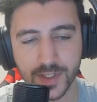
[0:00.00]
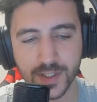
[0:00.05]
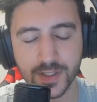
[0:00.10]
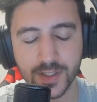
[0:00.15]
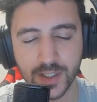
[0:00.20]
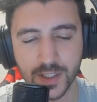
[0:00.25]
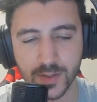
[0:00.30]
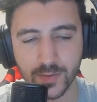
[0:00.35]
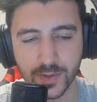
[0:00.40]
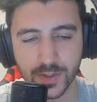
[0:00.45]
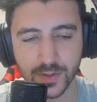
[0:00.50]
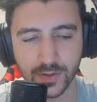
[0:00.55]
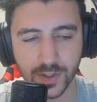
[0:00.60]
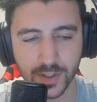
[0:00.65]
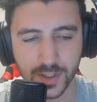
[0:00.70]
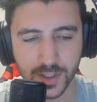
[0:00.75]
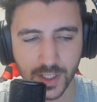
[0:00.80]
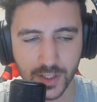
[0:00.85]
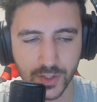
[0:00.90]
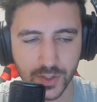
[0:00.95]
in esports
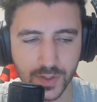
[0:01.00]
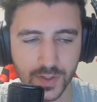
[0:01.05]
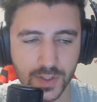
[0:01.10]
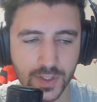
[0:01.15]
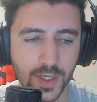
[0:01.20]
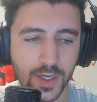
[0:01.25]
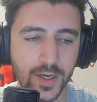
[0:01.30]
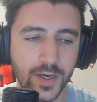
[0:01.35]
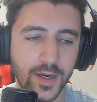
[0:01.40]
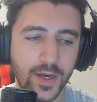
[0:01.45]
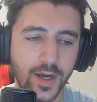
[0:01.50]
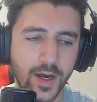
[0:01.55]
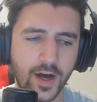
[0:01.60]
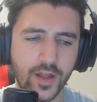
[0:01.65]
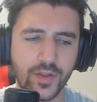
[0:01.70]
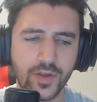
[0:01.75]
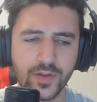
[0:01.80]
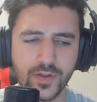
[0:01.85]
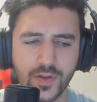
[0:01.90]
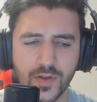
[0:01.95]
organizations? I
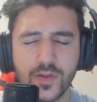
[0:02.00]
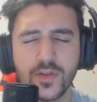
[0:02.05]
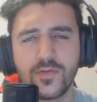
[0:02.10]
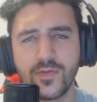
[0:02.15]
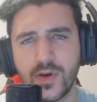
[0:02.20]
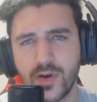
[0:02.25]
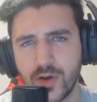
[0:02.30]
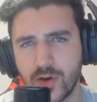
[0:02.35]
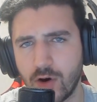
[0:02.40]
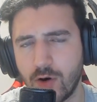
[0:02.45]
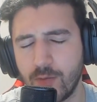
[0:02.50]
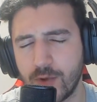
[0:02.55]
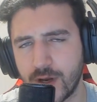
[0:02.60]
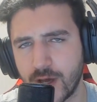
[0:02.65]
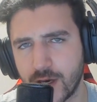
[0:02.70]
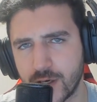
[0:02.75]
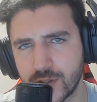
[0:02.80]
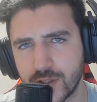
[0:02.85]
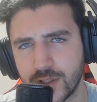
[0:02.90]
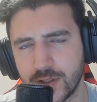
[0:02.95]
think this is very common,
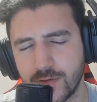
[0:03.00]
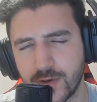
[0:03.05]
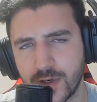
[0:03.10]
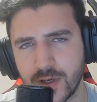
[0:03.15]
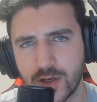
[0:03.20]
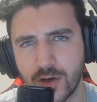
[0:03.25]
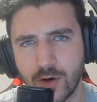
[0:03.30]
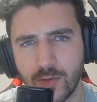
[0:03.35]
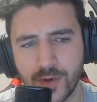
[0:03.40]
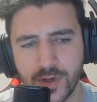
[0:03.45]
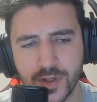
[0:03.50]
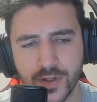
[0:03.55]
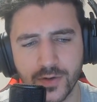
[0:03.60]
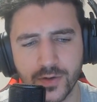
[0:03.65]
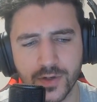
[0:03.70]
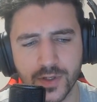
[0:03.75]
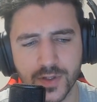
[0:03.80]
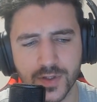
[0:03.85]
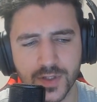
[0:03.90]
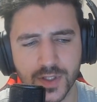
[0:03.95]
actually, very common in
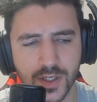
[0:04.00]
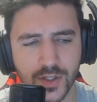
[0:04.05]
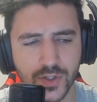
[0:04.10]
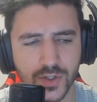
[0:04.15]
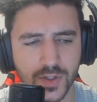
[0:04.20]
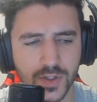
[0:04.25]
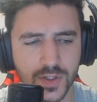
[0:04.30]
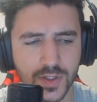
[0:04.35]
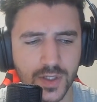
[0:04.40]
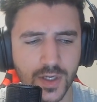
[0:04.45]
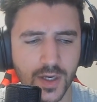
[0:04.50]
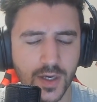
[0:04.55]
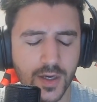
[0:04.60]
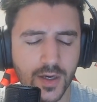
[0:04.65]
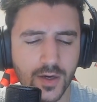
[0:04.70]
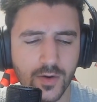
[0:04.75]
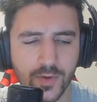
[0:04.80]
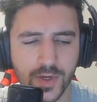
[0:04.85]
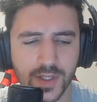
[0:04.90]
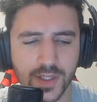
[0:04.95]
organizations.
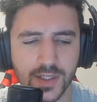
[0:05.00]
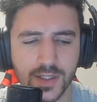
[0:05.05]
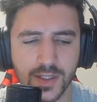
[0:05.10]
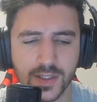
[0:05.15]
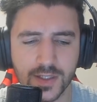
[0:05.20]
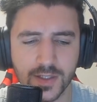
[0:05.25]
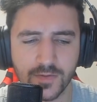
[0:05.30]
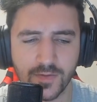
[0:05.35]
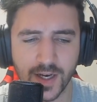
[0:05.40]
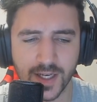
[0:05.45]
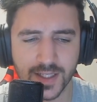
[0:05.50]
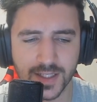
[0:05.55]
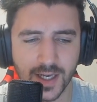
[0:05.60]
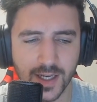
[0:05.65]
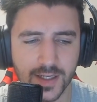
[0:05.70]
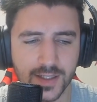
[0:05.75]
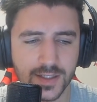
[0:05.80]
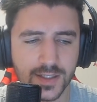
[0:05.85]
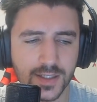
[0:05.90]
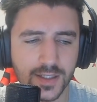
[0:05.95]
We did this in
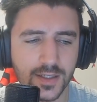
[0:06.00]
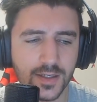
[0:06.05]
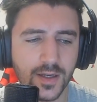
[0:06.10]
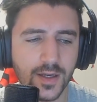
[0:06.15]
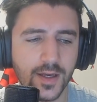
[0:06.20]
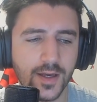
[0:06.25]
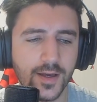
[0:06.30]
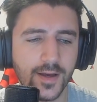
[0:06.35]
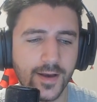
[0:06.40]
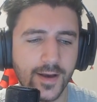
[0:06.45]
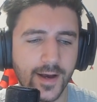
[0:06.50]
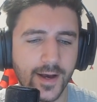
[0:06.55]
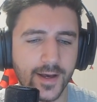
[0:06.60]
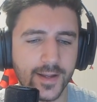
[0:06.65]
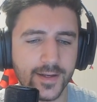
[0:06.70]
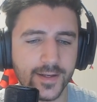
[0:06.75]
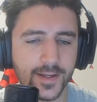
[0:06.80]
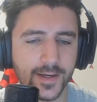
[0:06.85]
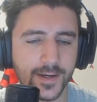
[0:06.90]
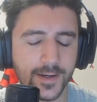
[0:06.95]
Vitality,
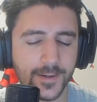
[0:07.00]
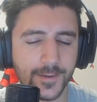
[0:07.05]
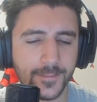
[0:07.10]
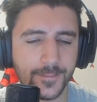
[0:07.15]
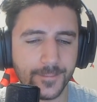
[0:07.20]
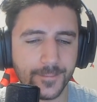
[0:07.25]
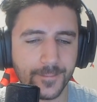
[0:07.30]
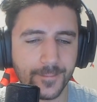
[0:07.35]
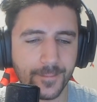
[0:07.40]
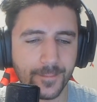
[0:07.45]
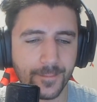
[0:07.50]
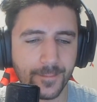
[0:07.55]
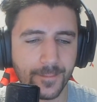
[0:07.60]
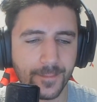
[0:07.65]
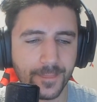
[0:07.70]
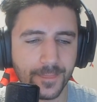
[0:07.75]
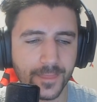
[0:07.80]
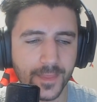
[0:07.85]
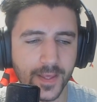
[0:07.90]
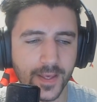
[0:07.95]
and
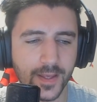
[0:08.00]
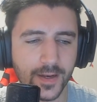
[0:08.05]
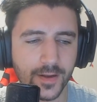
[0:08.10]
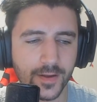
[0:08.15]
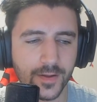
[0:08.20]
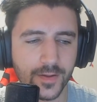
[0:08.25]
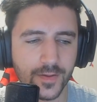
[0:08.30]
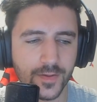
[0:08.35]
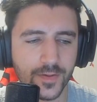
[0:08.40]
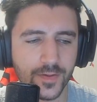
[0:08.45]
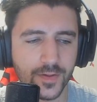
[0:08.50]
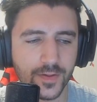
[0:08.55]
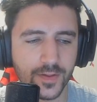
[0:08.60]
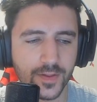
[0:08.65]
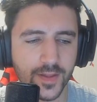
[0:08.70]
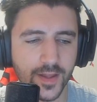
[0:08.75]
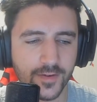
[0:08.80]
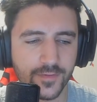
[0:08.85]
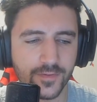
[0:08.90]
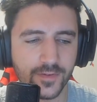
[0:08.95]
it is
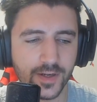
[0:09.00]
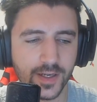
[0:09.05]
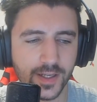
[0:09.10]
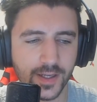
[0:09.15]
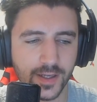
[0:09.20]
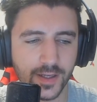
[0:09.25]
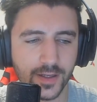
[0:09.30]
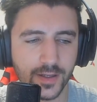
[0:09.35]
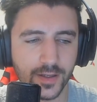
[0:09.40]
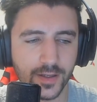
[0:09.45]
definitely,